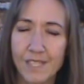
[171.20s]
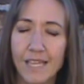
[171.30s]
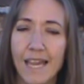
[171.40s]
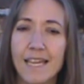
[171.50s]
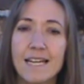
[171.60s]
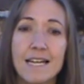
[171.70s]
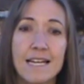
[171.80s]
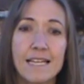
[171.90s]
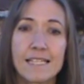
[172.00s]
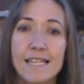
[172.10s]
Okay,
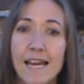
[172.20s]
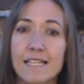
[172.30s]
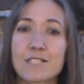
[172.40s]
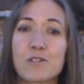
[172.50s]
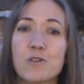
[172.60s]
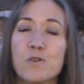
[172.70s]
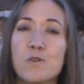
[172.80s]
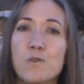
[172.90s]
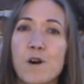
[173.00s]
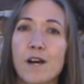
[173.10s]
next,
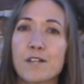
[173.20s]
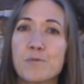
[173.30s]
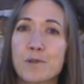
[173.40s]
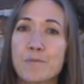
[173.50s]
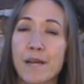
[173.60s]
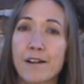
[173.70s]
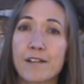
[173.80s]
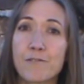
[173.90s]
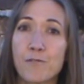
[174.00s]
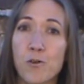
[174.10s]
who are you
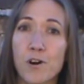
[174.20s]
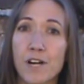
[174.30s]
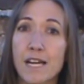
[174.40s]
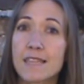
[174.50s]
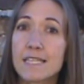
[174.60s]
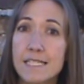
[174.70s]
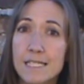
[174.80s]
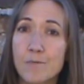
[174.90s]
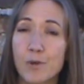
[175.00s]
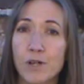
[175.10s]
preparing for? And this
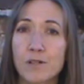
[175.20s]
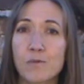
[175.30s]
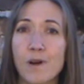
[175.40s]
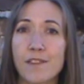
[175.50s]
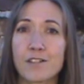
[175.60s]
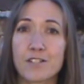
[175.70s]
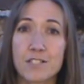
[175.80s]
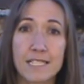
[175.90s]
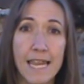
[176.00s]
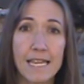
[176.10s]
is important whether you're
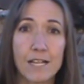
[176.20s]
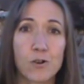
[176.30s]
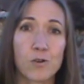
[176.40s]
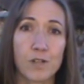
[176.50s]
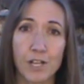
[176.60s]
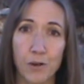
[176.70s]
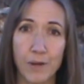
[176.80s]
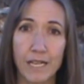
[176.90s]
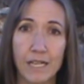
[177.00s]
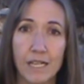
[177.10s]
staying or
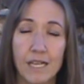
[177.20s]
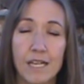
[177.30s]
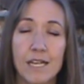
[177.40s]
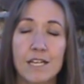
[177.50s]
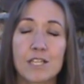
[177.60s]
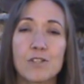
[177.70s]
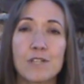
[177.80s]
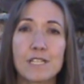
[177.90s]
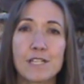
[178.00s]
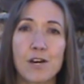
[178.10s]
going. You
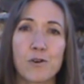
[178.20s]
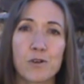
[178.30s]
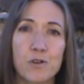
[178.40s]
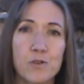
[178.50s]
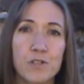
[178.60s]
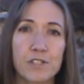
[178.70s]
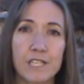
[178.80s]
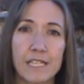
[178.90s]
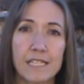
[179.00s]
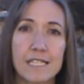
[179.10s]
need to know who your
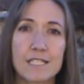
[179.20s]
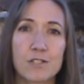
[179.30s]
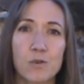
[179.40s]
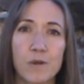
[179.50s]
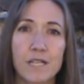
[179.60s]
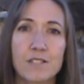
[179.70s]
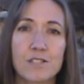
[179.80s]
kit is going